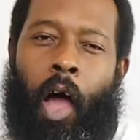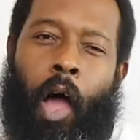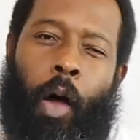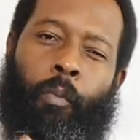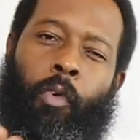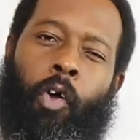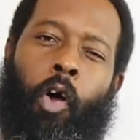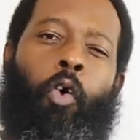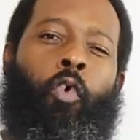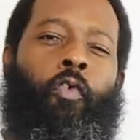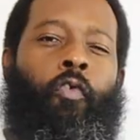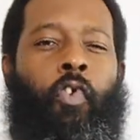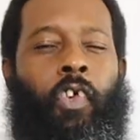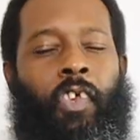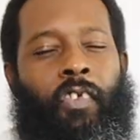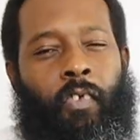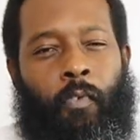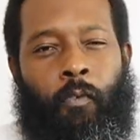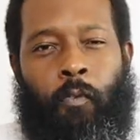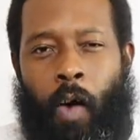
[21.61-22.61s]
I'm your host
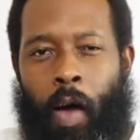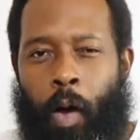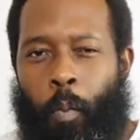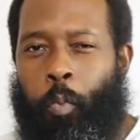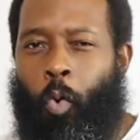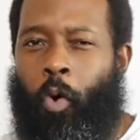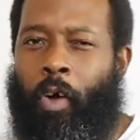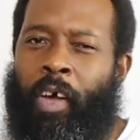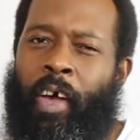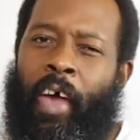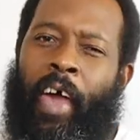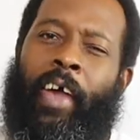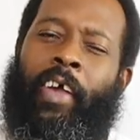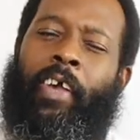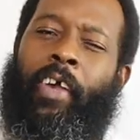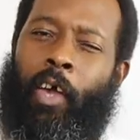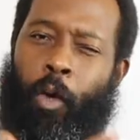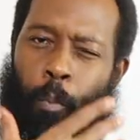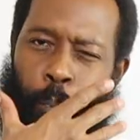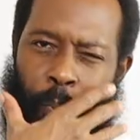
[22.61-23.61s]
Phoenix the Fireboy,
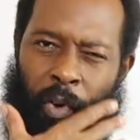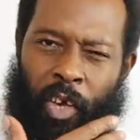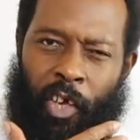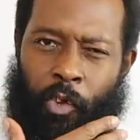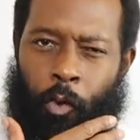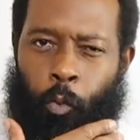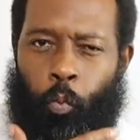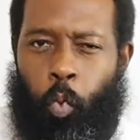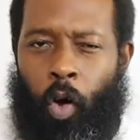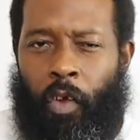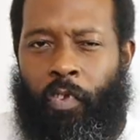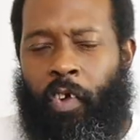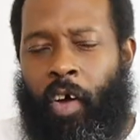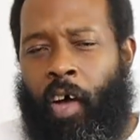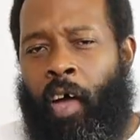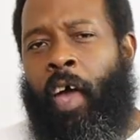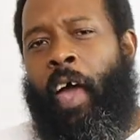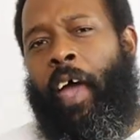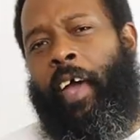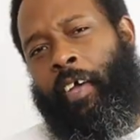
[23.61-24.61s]
aka Bearded
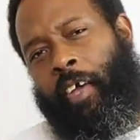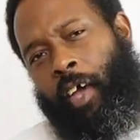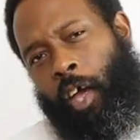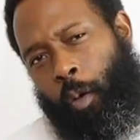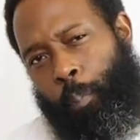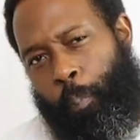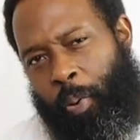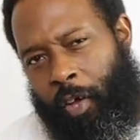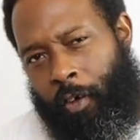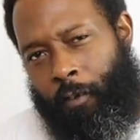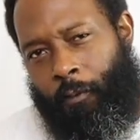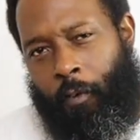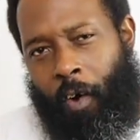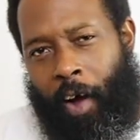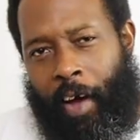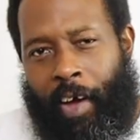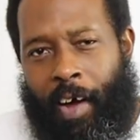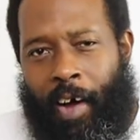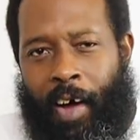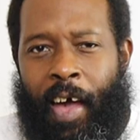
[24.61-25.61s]
Wonder, aka P
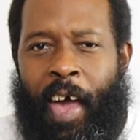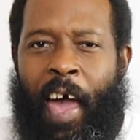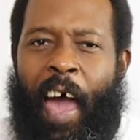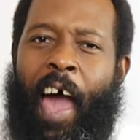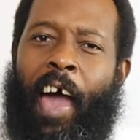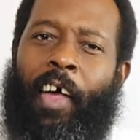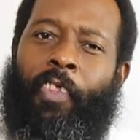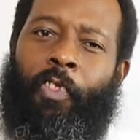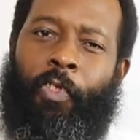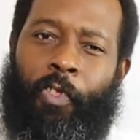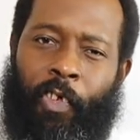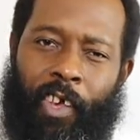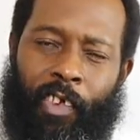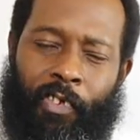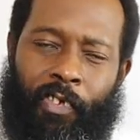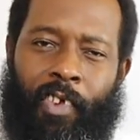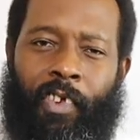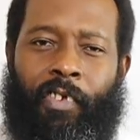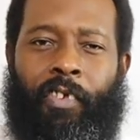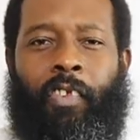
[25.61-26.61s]
Fire, and
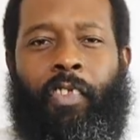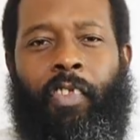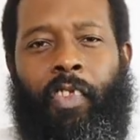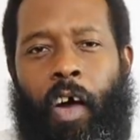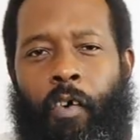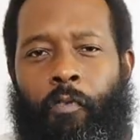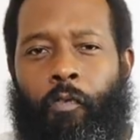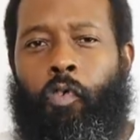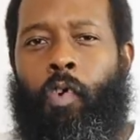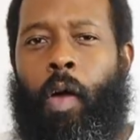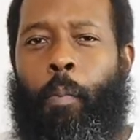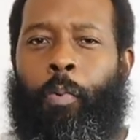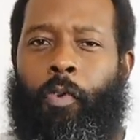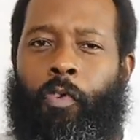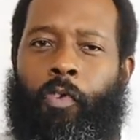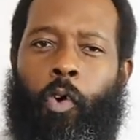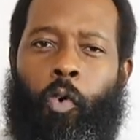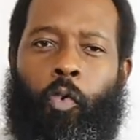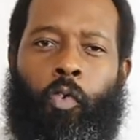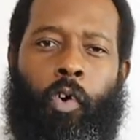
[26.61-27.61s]
this is another
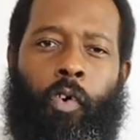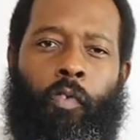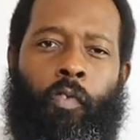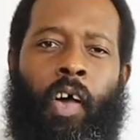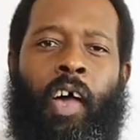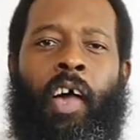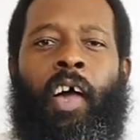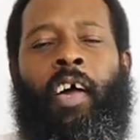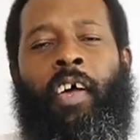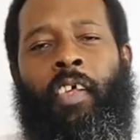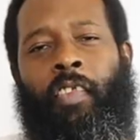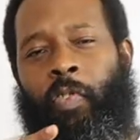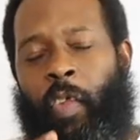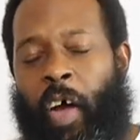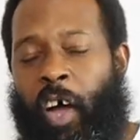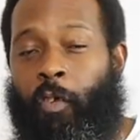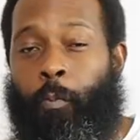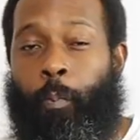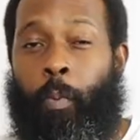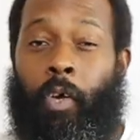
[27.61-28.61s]
episode of
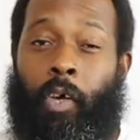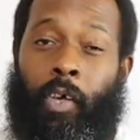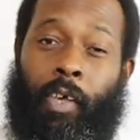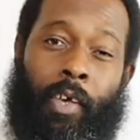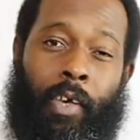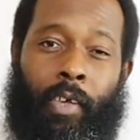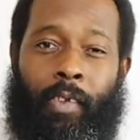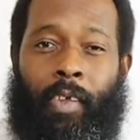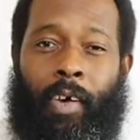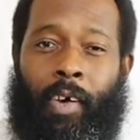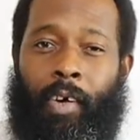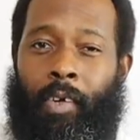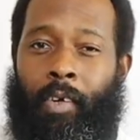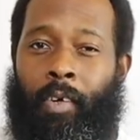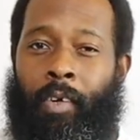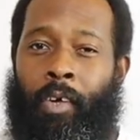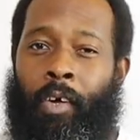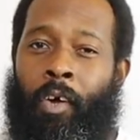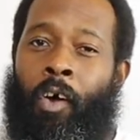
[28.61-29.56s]
Nice Bit of Kit That.